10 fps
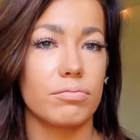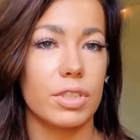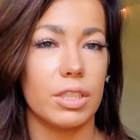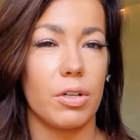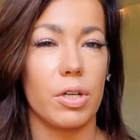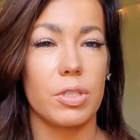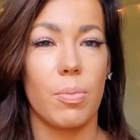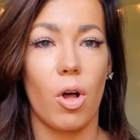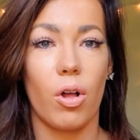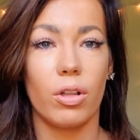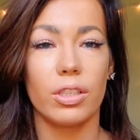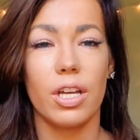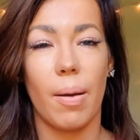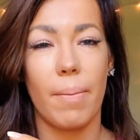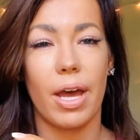a small
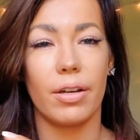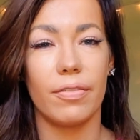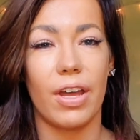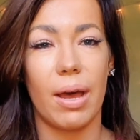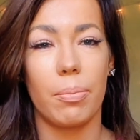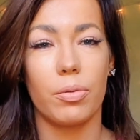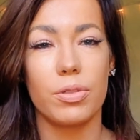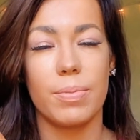amount of apples,